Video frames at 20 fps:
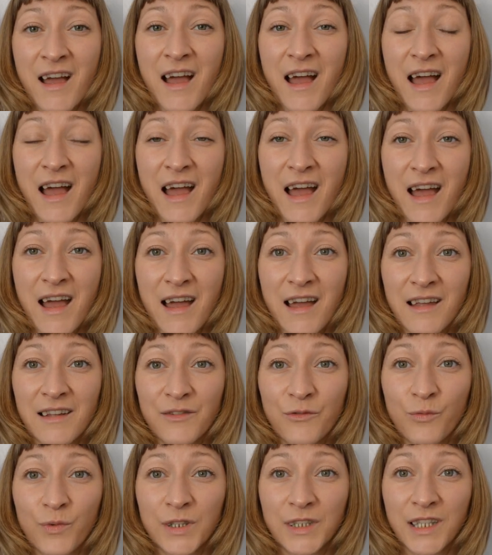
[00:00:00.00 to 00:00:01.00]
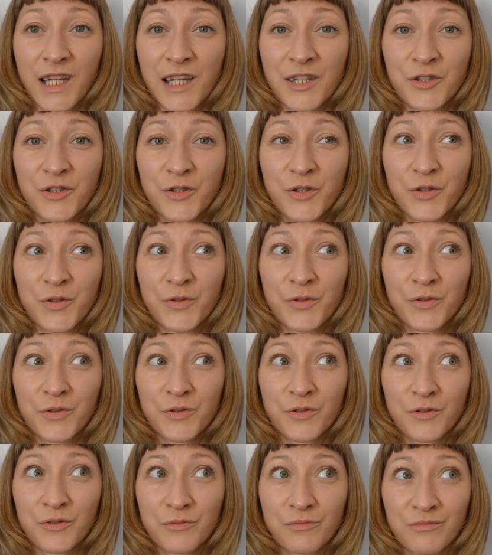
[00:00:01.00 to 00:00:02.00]
And we tend
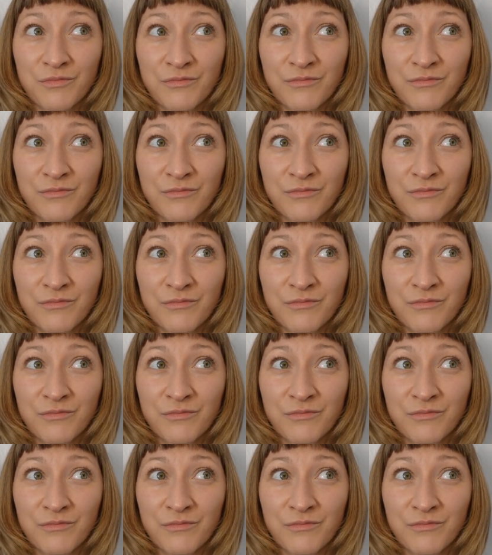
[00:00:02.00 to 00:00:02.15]
to